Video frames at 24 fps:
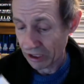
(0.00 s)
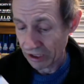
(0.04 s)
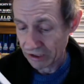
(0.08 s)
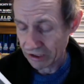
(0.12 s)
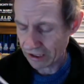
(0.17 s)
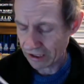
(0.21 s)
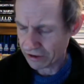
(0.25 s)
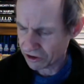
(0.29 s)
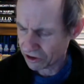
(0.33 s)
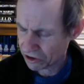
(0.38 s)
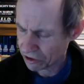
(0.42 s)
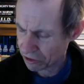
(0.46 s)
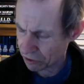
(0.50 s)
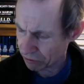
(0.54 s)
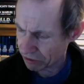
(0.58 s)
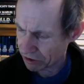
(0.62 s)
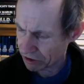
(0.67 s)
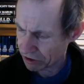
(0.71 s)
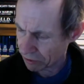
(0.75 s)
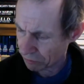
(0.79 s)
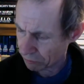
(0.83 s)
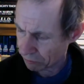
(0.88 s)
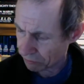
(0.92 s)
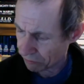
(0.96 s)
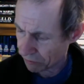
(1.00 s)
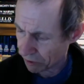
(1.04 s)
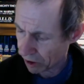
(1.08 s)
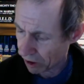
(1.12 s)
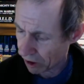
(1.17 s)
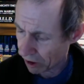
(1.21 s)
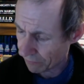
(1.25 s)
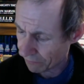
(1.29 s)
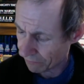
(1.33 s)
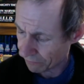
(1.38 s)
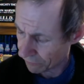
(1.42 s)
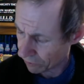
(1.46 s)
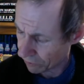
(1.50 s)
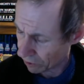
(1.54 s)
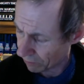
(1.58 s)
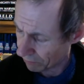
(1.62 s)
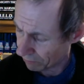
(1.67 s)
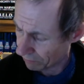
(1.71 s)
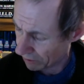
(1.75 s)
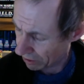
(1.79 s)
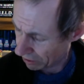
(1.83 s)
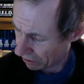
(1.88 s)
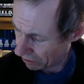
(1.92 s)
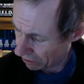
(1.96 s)
Now the stories are
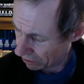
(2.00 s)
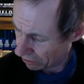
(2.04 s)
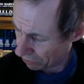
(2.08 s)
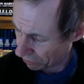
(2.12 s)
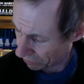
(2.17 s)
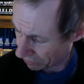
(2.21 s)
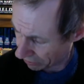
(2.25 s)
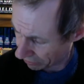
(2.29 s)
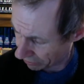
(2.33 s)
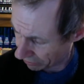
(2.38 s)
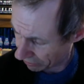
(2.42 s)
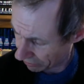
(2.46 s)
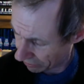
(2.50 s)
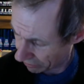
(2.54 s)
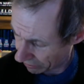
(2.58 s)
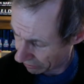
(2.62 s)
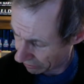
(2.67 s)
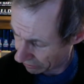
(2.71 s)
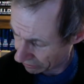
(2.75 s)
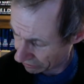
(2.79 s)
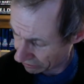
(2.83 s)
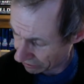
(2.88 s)
from Look and Learn,